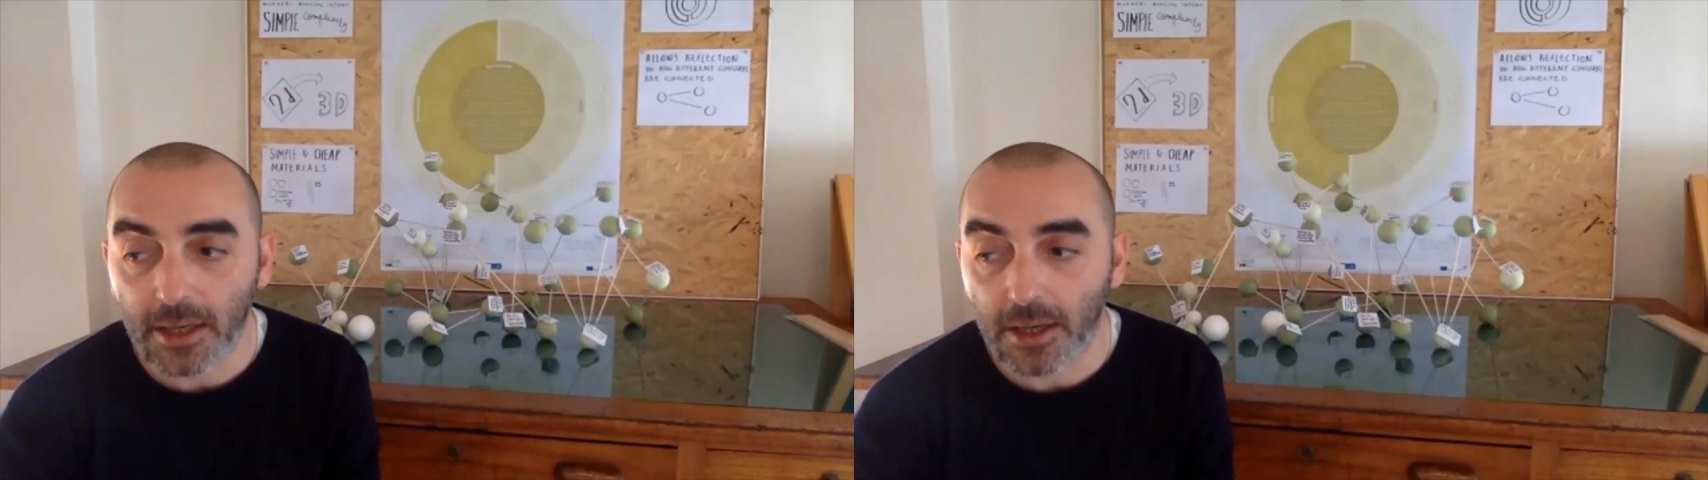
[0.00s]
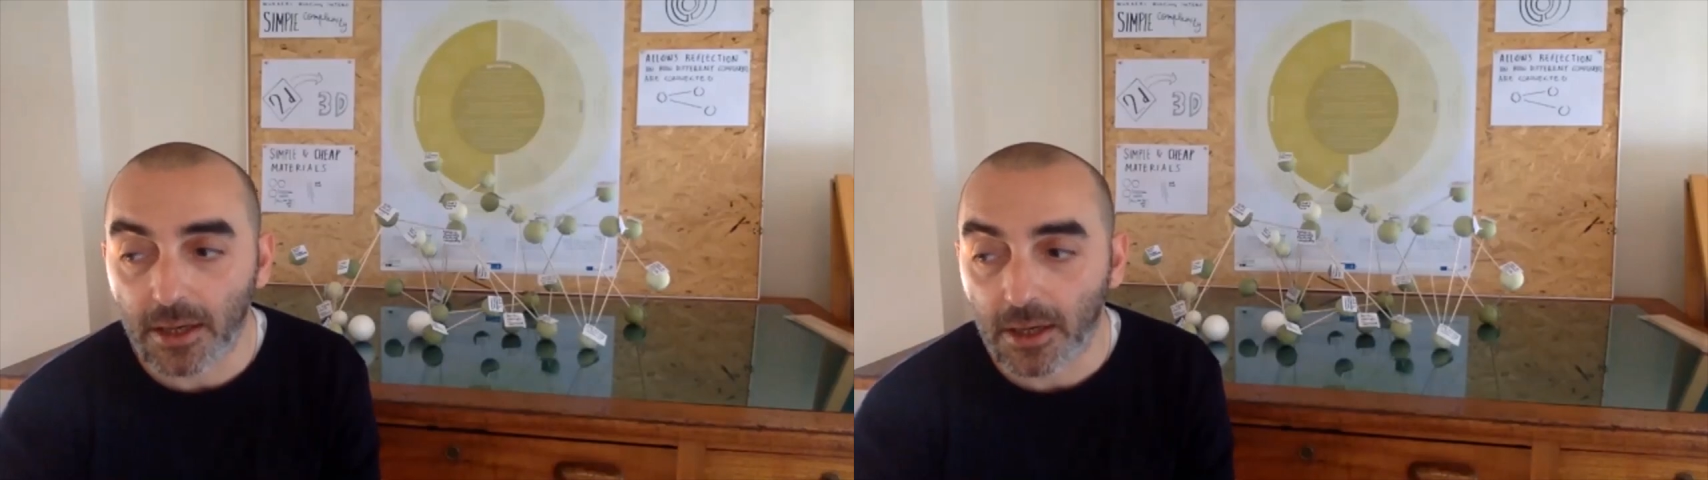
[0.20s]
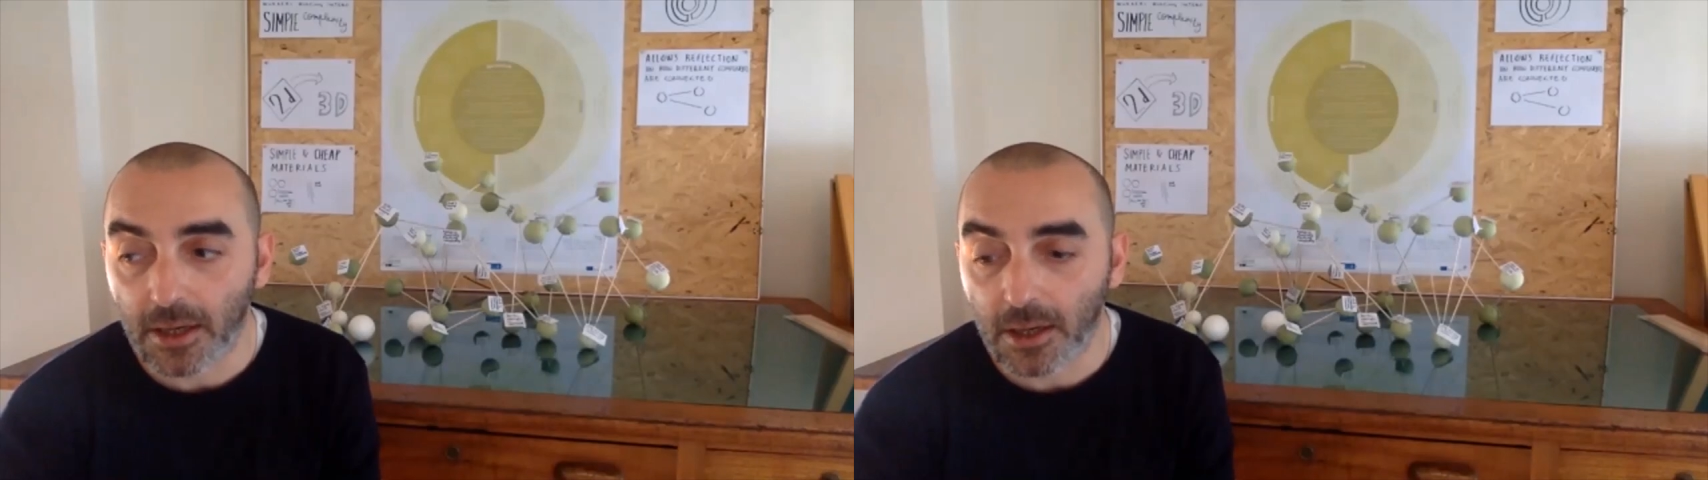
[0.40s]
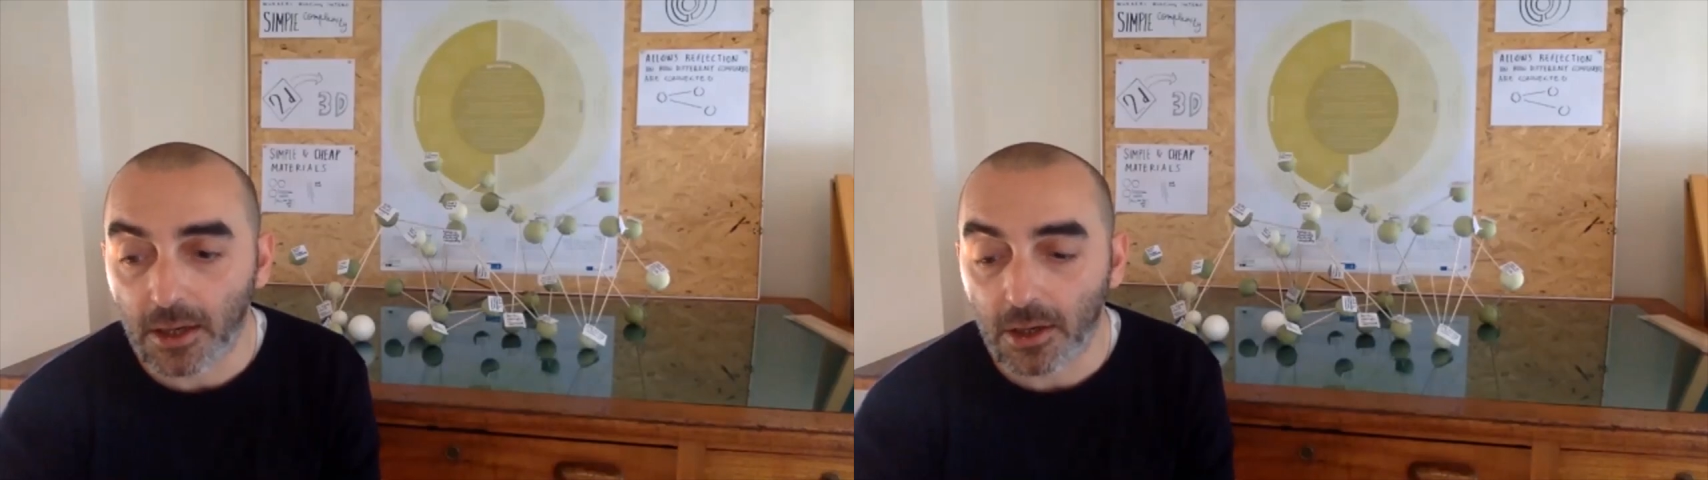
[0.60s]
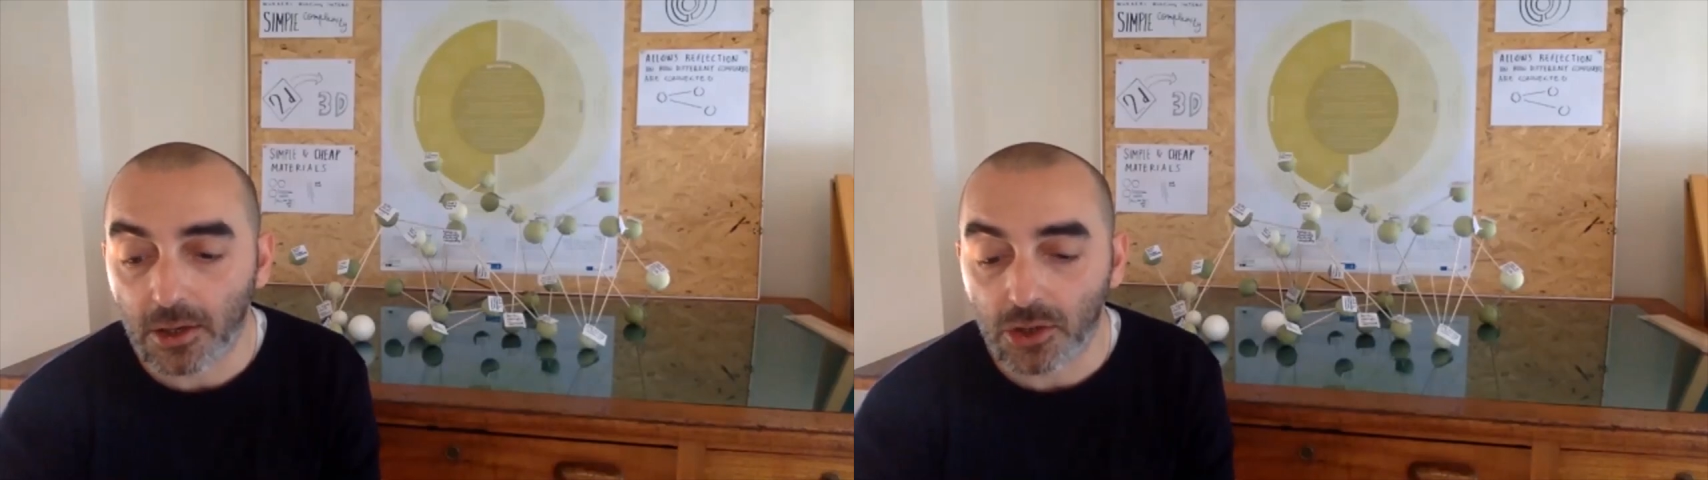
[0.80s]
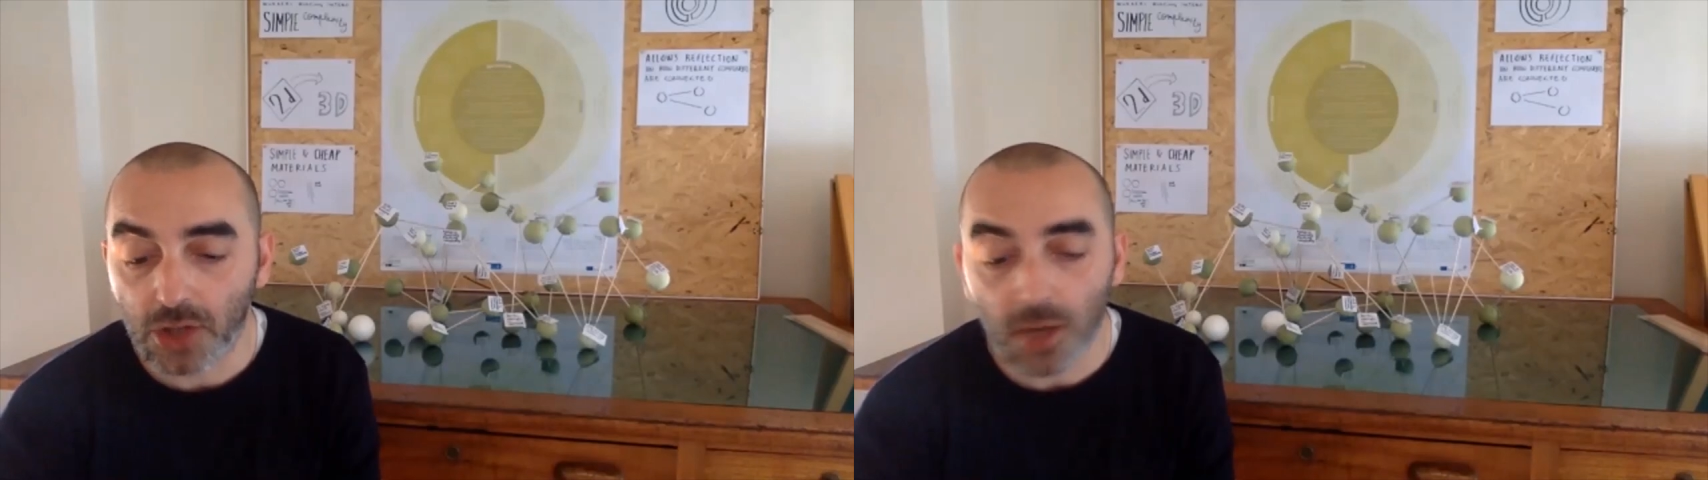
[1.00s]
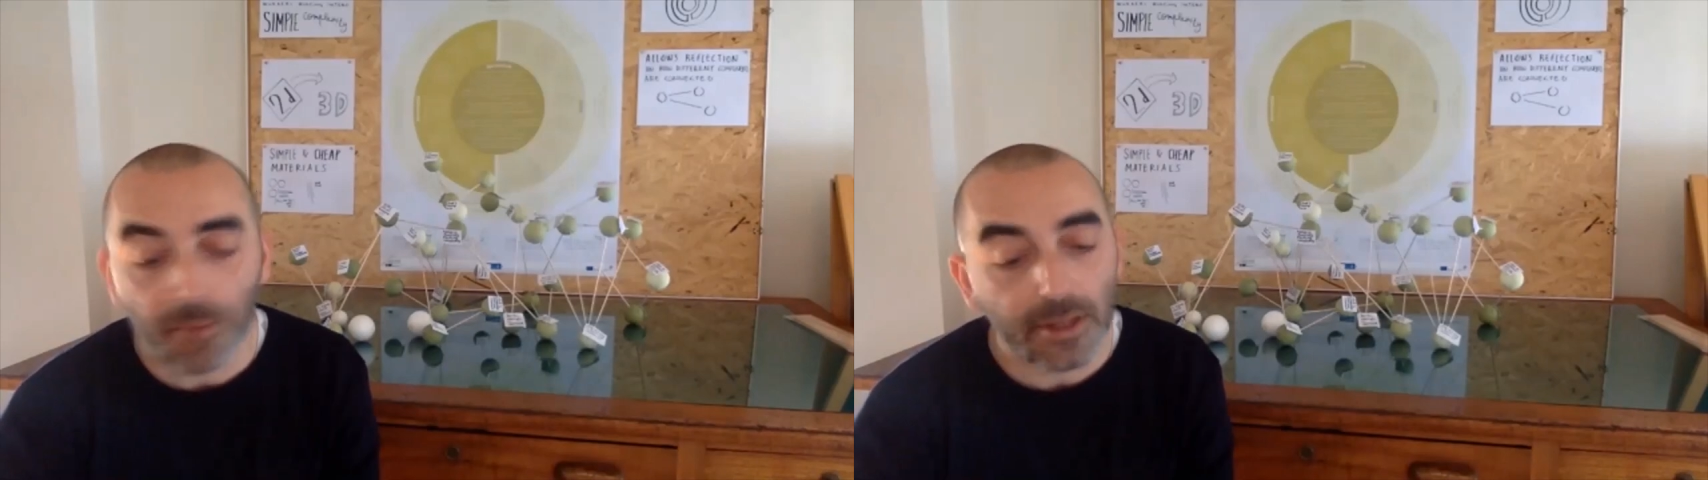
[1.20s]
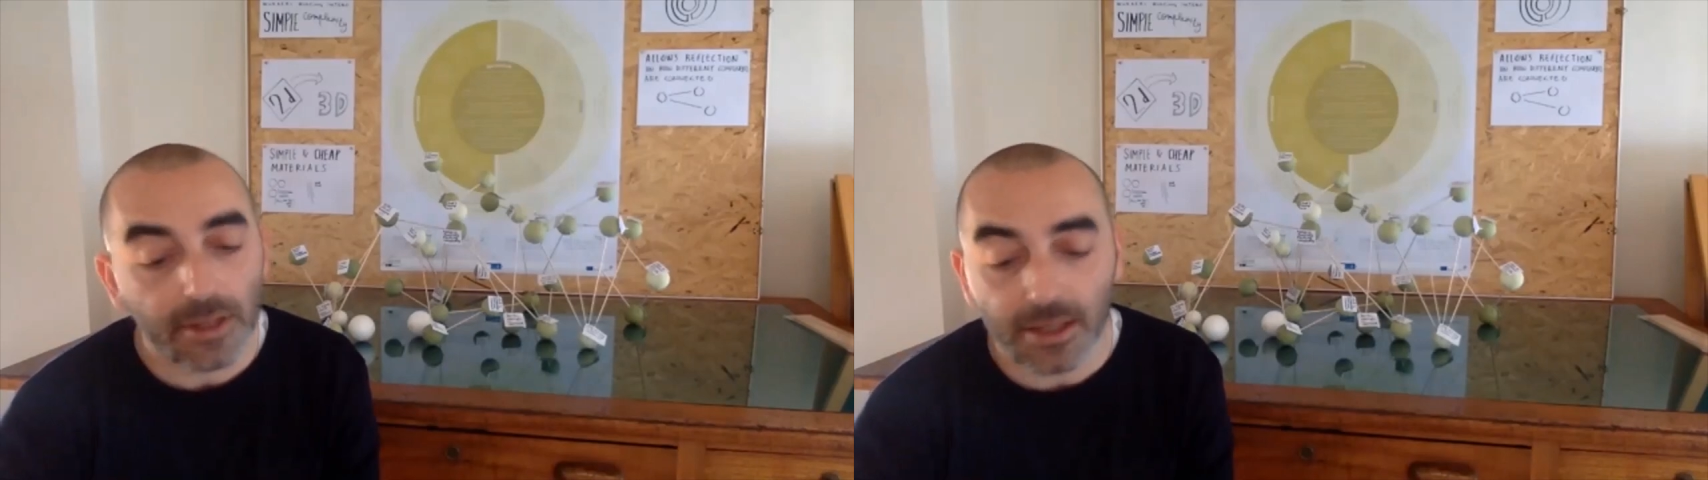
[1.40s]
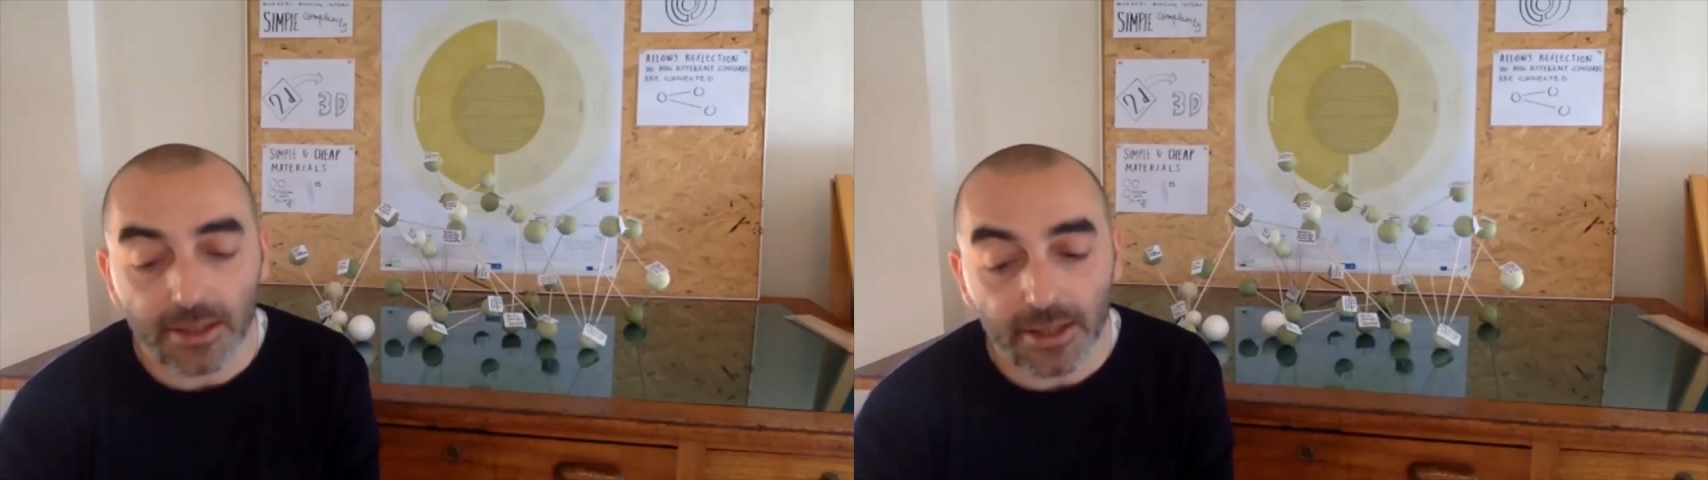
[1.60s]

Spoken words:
job and